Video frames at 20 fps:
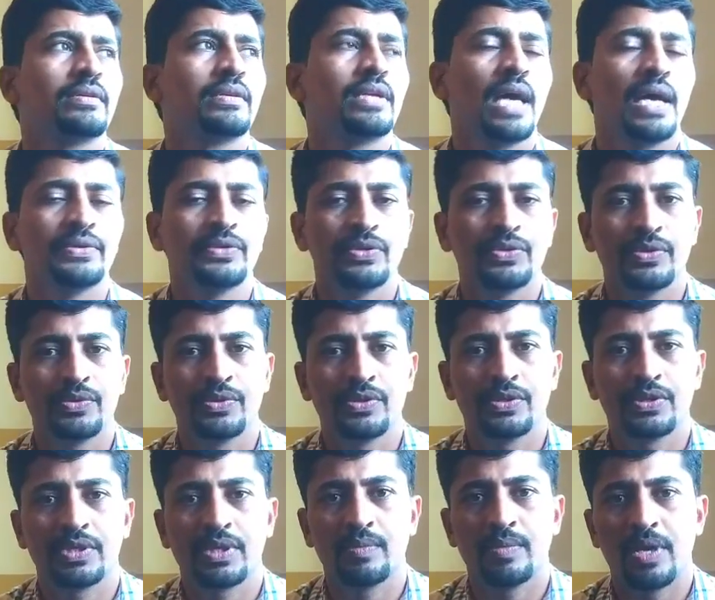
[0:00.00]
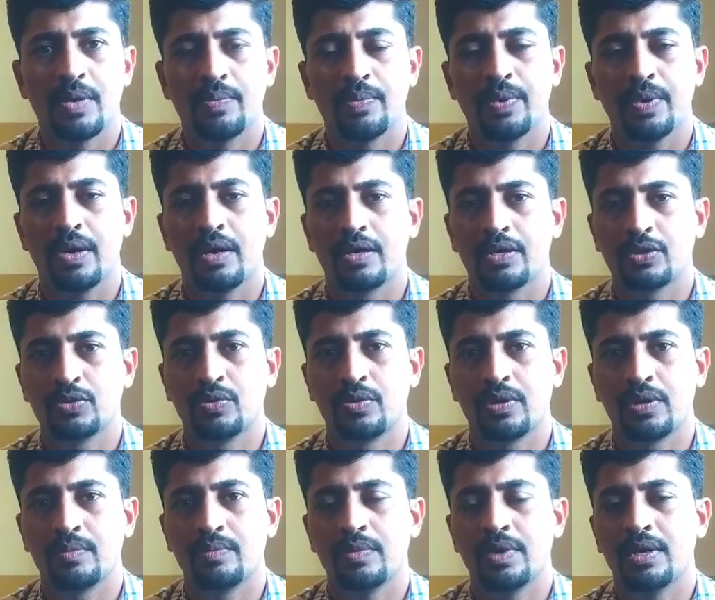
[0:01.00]
digestive system of
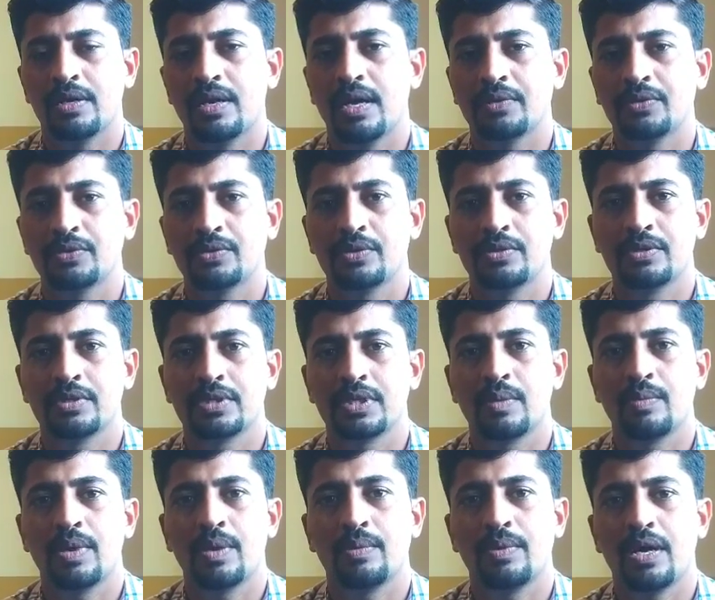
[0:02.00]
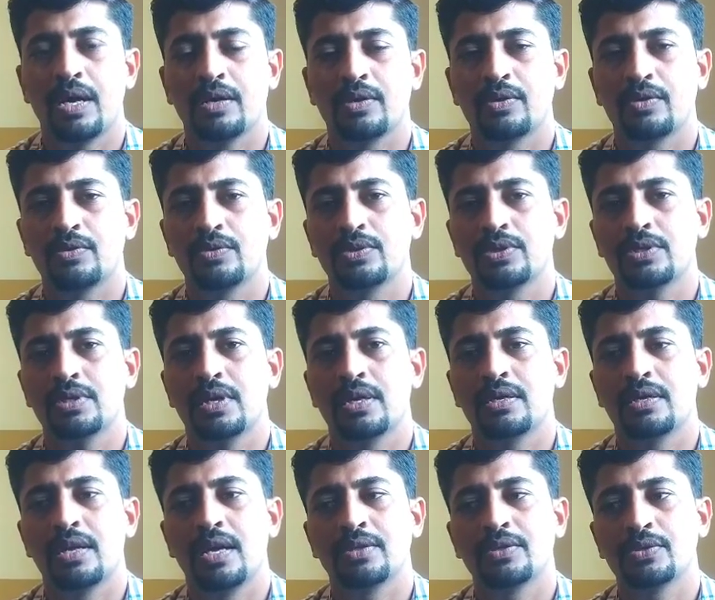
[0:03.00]
earthworm, digestive system of cockroach,
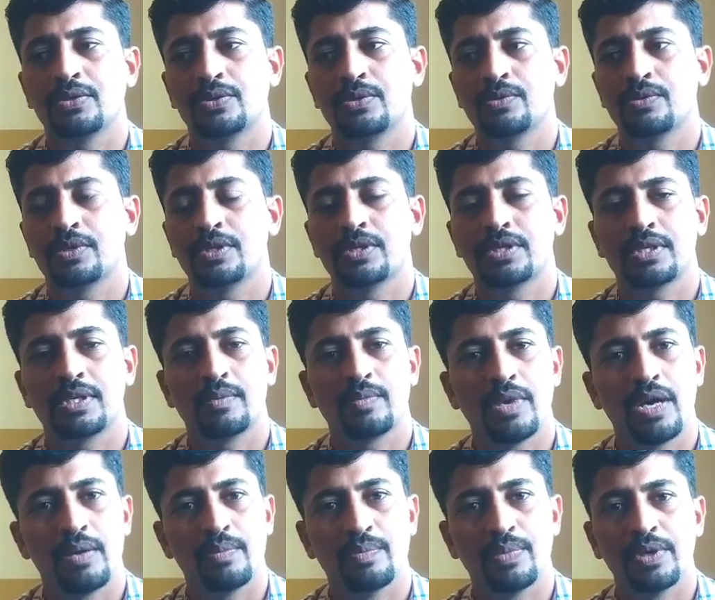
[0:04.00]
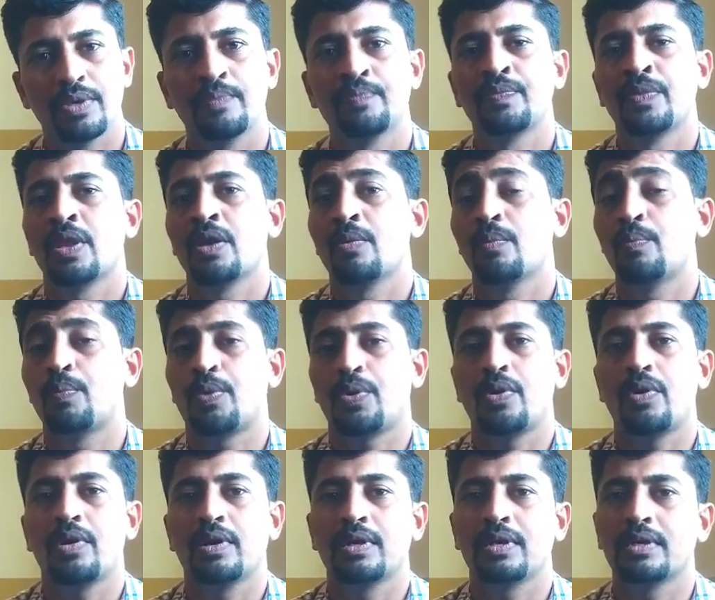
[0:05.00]
and digestive system of
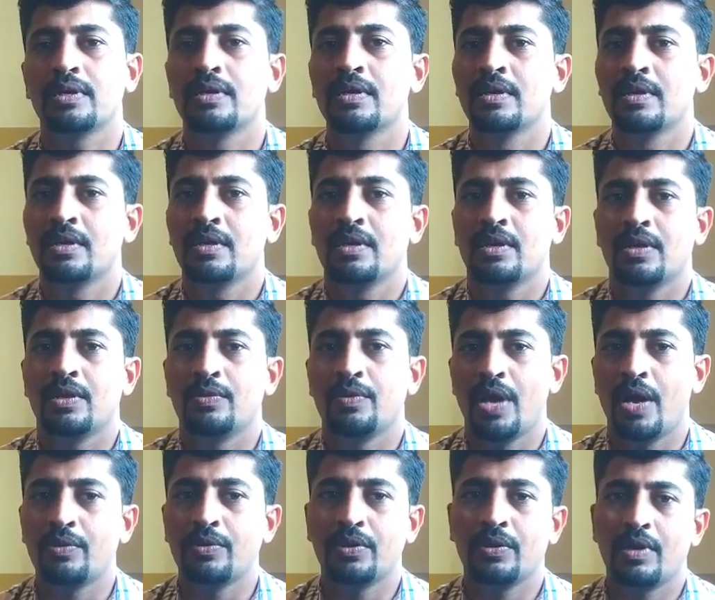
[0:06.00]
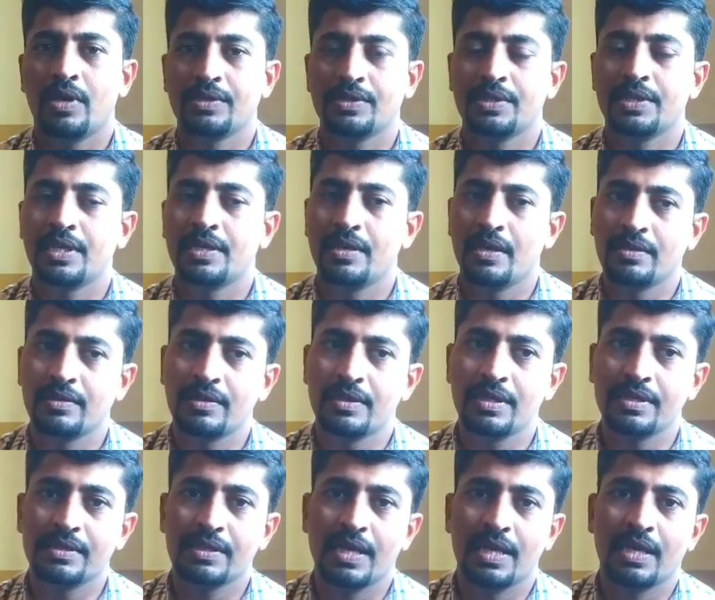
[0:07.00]
frog. We have to concentrate on
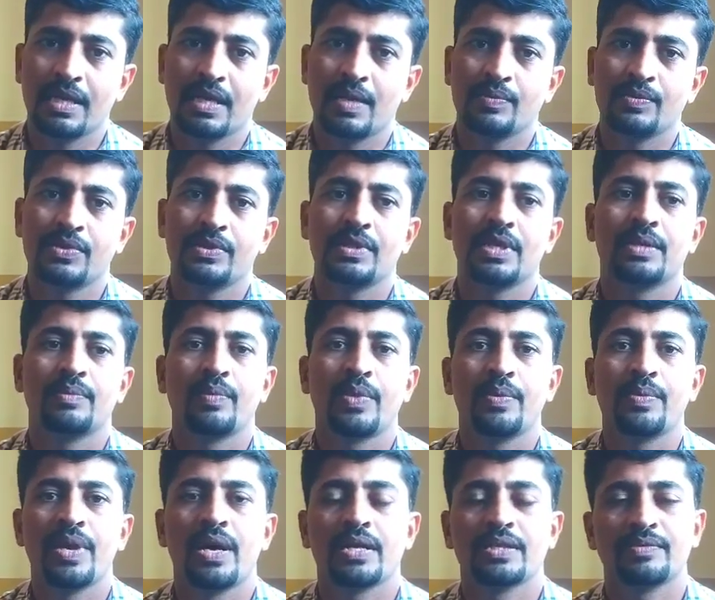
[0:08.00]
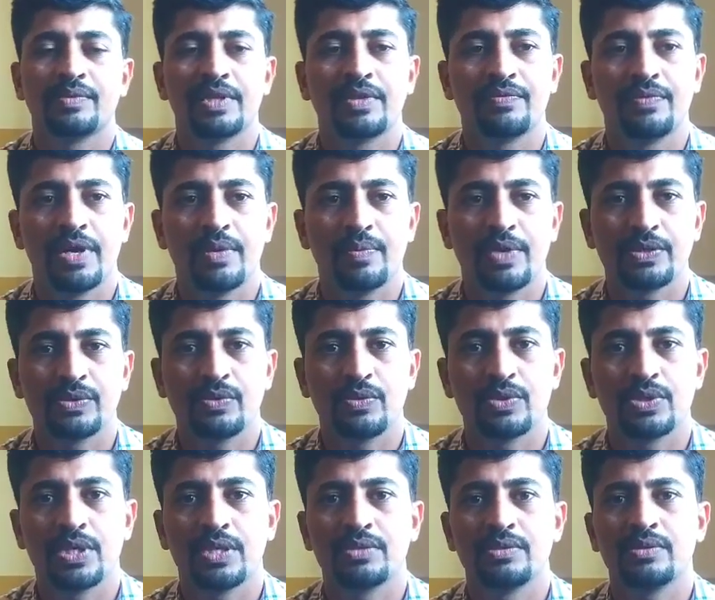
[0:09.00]
these diagrams that may be asked for the 5 marks
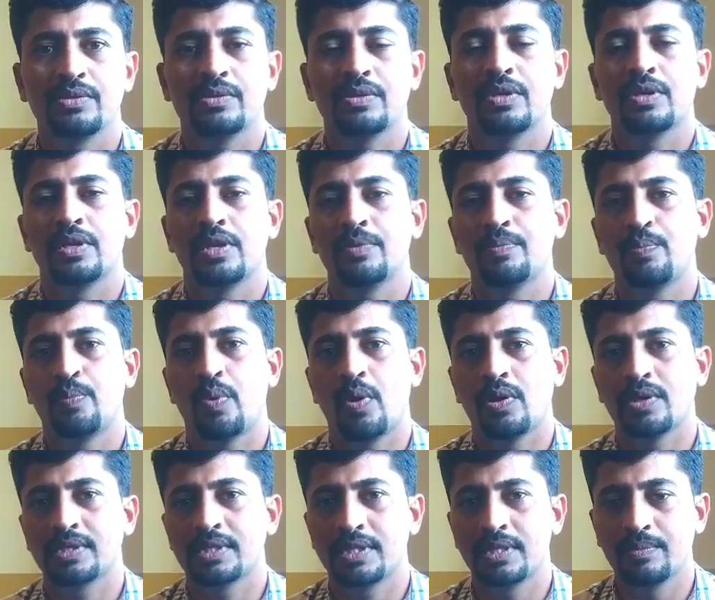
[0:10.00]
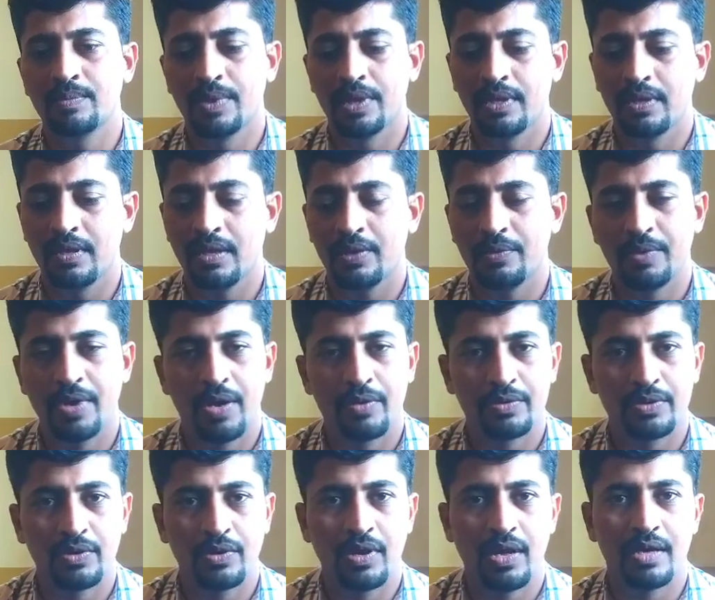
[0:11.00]
questions. If possible, we
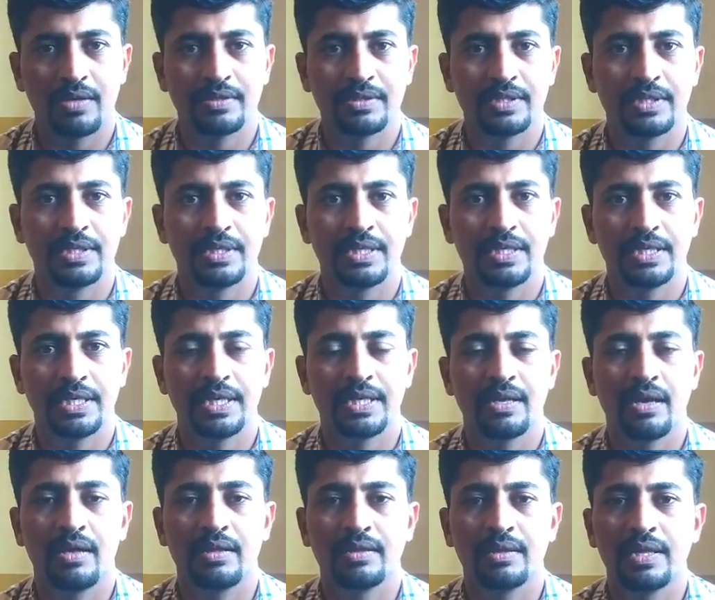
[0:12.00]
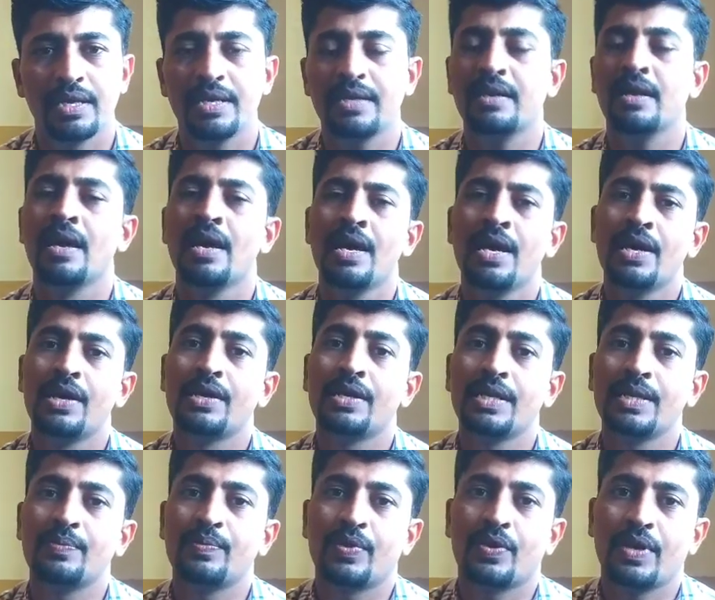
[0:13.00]
have to concentrate on their
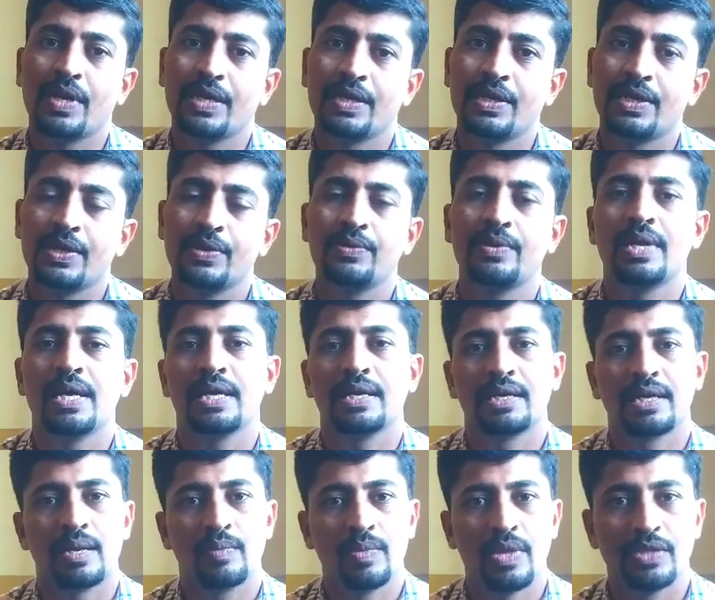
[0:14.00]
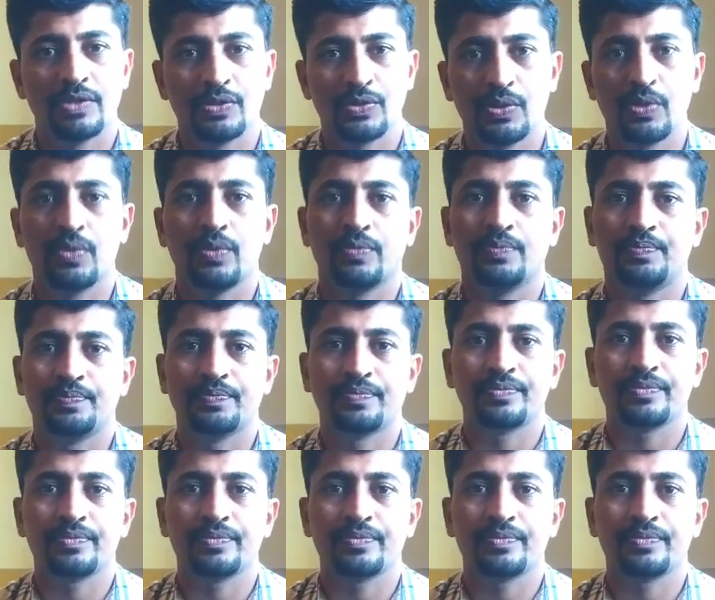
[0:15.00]
reproductive diagram also.